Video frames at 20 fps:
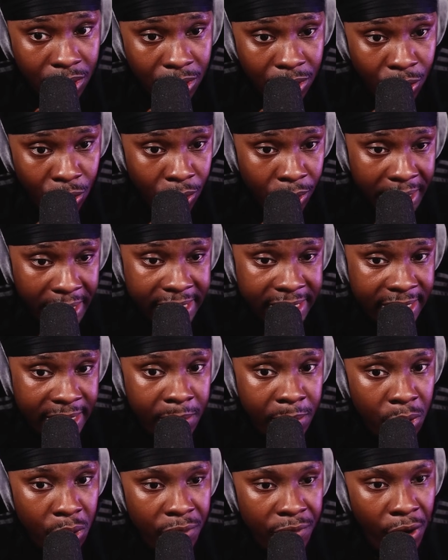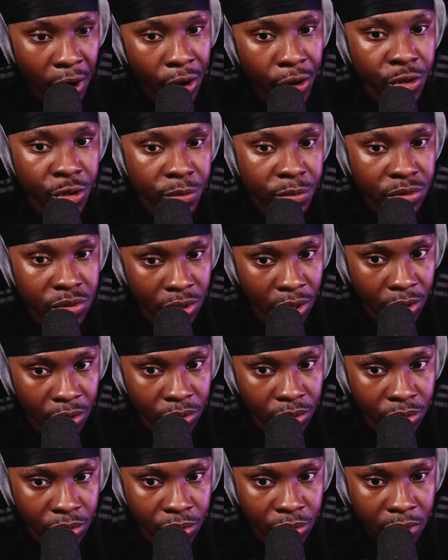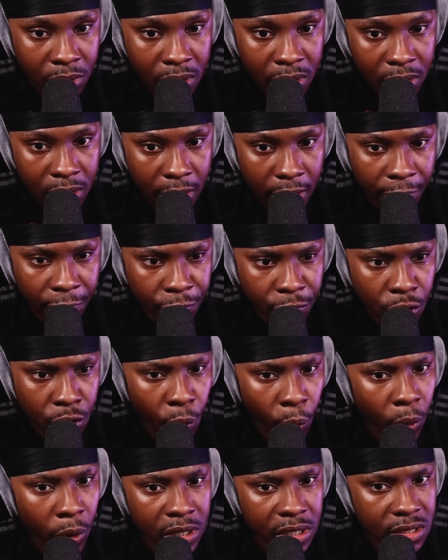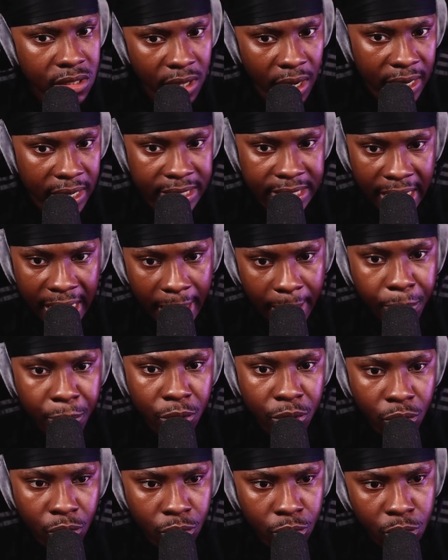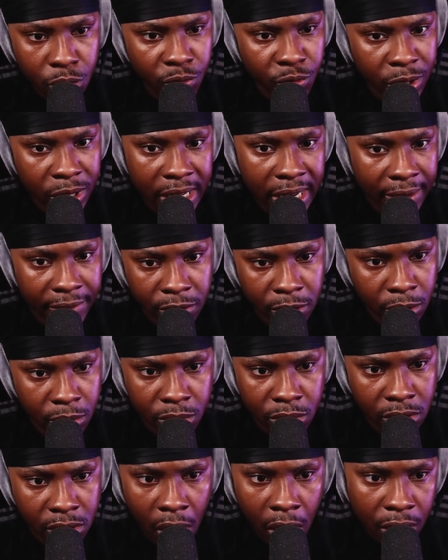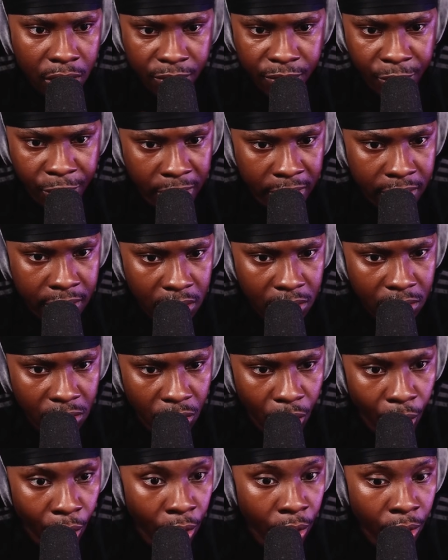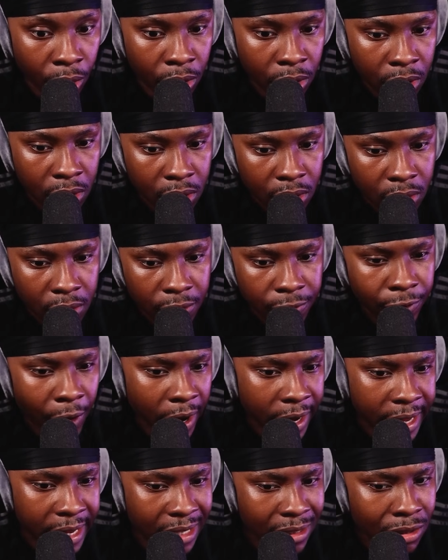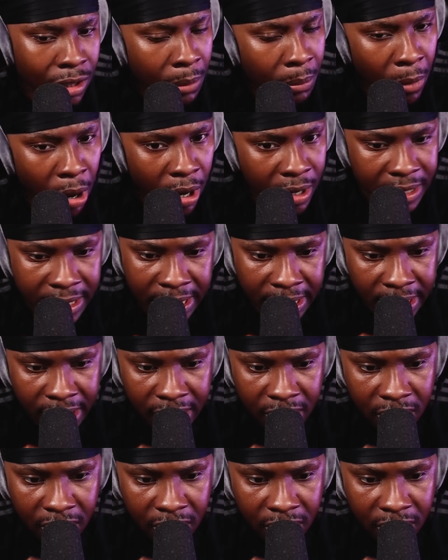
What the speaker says: You're their symbol of hope. So if you want something to happen, all you really have to do is just ask for it. Or fuck it, demand it.